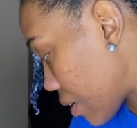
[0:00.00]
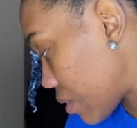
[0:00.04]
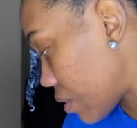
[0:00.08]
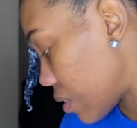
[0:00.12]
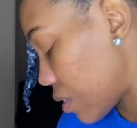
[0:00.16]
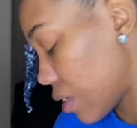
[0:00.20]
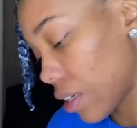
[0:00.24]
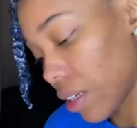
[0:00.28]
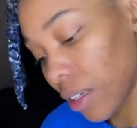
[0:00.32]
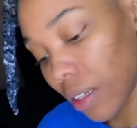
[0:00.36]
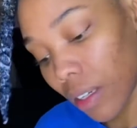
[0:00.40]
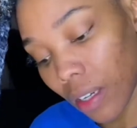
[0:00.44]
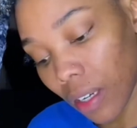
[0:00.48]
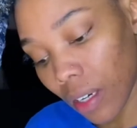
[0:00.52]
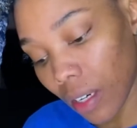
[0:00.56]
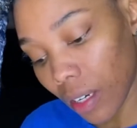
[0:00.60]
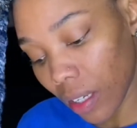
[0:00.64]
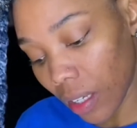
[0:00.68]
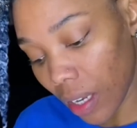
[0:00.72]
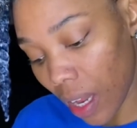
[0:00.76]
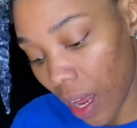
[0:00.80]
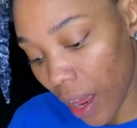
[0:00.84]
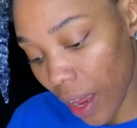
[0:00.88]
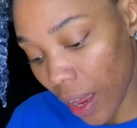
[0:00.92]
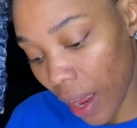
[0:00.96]
didn't get a
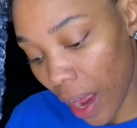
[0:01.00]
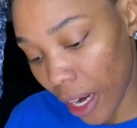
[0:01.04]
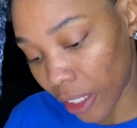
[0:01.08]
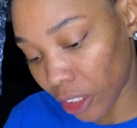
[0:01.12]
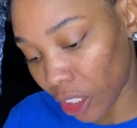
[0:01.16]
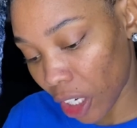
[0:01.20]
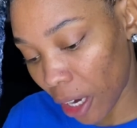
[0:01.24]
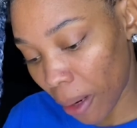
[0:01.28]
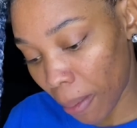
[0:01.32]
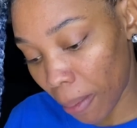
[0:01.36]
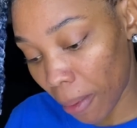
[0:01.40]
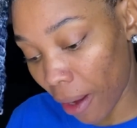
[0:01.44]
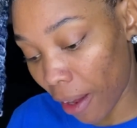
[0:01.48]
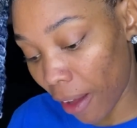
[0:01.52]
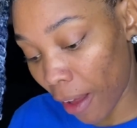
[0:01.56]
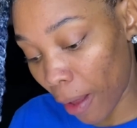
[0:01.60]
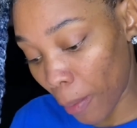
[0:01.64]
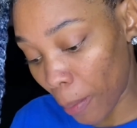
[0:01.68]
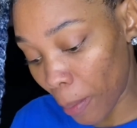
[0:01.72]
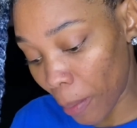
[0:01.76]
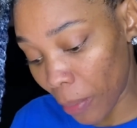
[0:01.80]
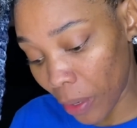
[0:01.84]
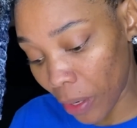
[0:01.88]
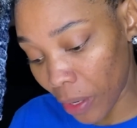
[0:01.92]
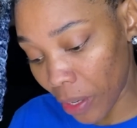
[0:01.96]
lot. I tried to pick
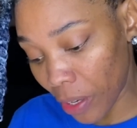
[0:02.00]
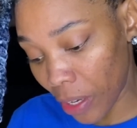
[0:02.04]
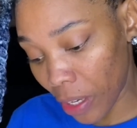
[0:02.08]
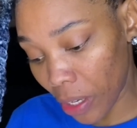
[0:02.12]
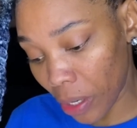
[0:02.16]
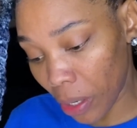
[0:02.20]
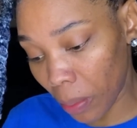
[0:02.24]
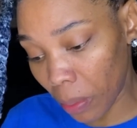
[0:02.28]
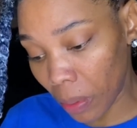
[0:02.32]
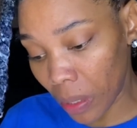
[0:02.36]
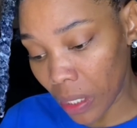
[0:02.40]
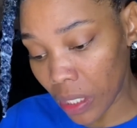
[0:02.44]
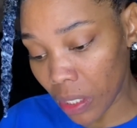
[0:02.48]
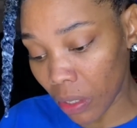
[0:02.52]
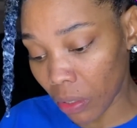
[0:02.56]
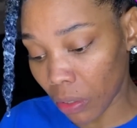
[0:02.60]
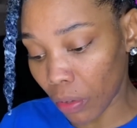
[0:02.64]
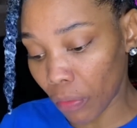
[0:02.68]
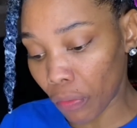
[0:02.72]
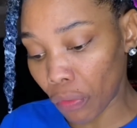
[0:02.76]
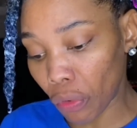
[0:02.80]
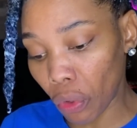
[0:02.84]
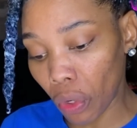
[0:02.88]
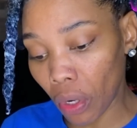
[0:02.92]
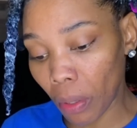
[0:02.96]
up a little piece on the
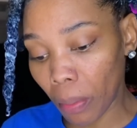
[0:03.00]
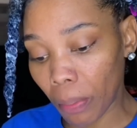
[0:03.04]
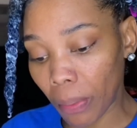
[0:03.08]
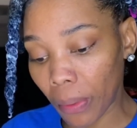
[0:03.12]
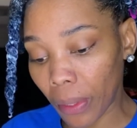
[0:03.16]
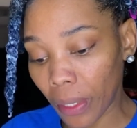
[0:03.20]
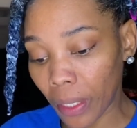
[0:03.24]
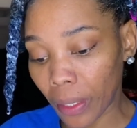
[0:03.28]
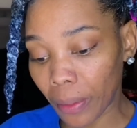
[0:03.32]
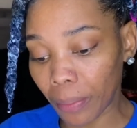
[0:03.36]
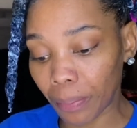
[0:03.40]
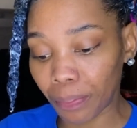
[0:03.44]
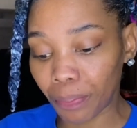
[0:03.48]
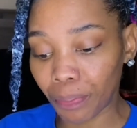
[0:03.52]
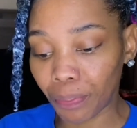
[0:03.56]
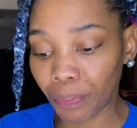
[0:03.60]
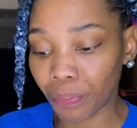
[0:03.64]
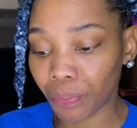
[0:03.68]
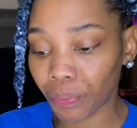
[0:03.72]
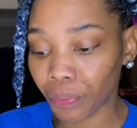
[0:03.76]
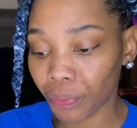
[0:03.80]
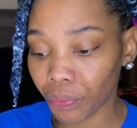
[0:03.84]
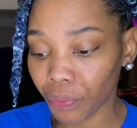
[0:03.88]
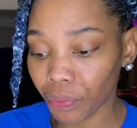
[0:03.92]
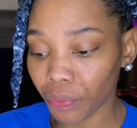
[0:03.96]
floor, but
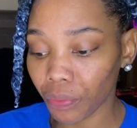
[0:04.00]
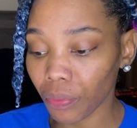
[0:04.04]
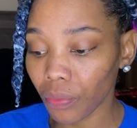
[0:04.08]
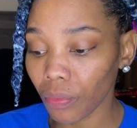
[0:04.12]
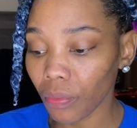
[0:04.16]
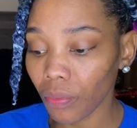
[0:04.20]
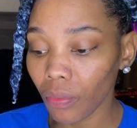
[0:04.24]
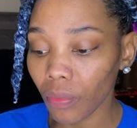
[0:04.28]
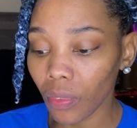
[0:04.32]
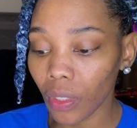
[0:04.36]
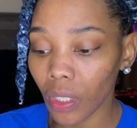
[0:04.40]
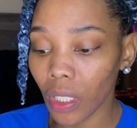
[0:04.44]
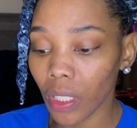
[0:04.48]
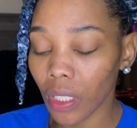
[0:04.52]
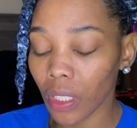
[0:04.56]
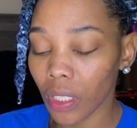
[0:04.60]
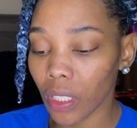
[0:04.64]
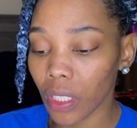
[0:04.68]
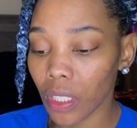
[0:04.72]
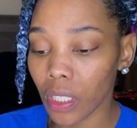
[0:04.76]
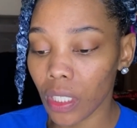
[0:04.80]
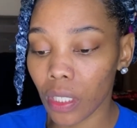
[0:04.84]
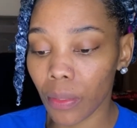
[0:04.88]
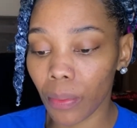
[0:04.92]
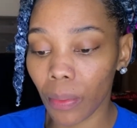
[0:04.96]

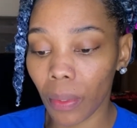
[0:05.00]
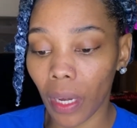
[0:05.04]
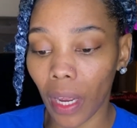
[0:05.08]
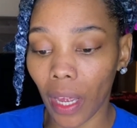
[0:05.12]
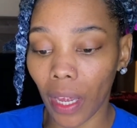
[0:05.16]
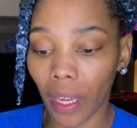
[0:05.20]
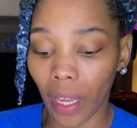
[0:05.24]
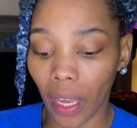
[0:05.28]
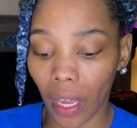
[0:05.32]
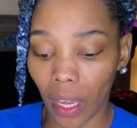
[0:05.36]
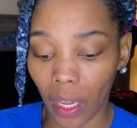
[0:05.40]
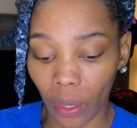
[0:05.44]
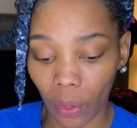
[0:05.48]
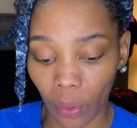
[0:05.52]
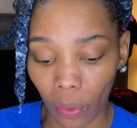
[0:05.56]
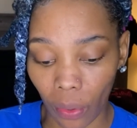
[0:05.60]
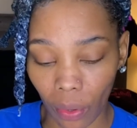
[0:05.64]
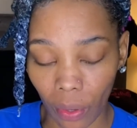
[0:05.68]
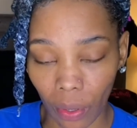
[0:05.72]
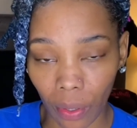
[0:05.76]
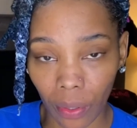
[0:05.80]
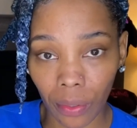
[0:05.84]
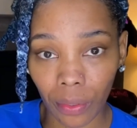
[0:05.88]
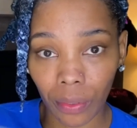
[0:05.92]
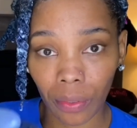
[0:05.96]
this is what I got,
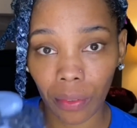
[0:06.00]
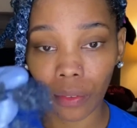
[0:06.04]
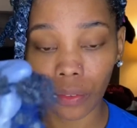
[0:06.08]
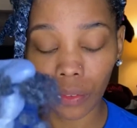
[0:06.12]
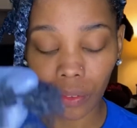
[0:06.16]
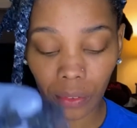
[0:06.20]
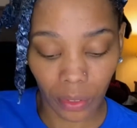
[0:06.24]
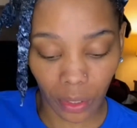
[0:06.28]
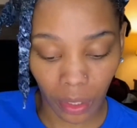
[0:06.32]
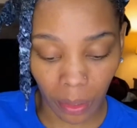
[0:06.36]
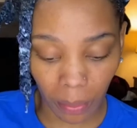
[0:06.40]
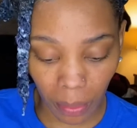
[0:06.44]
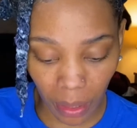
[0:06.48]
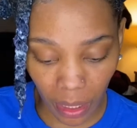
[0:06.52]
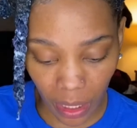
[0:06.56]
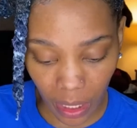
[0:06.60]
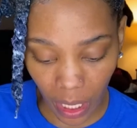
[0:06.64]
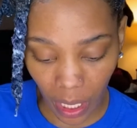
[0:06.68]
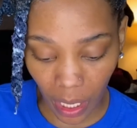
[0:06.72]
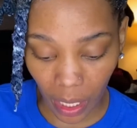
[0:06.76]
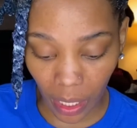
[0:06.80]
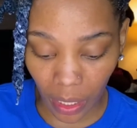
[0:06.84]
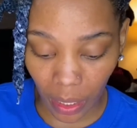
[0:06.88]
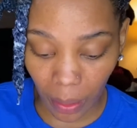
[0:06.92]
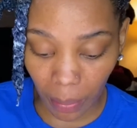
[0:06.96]
y'all. Let me
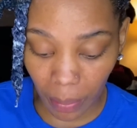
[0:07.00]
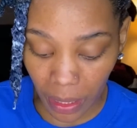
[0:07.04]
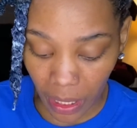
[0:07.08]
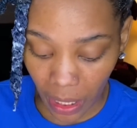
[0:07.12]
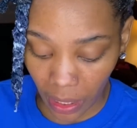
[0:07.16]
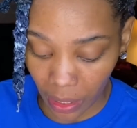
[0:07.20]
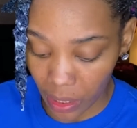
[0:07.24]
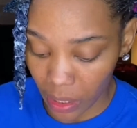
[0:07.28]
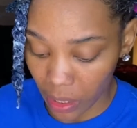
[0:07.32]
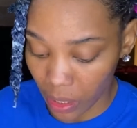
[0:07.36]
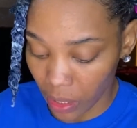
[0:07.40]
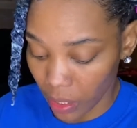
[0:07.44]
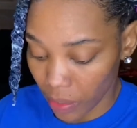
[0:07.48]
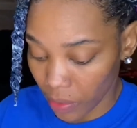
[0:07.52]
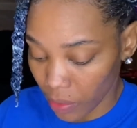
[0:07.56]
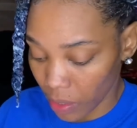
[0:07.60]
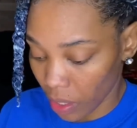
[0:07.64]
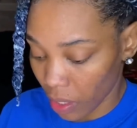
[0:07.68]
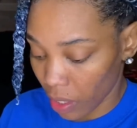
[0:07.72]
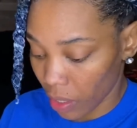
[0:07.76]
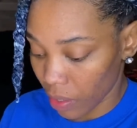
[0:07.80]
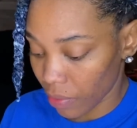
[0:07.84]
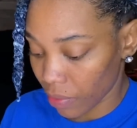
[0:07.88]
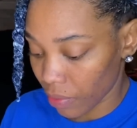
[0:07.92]
take these gloves off.